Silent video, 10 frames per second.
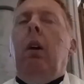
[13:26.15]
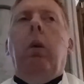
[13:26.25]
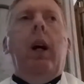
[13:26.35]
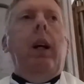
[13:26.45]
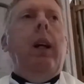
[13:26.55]

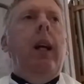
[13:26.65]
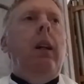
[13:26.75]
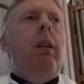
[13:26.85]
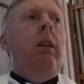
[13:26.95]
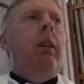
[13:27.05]
quite
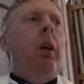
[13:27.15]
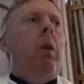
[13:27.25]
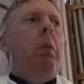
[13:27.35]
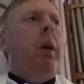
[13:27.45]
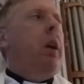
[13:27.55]
keen to see
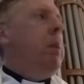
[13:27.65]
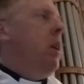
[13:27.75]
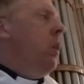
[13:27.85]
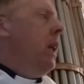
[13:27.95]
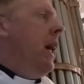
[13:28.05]
what we're going to be doing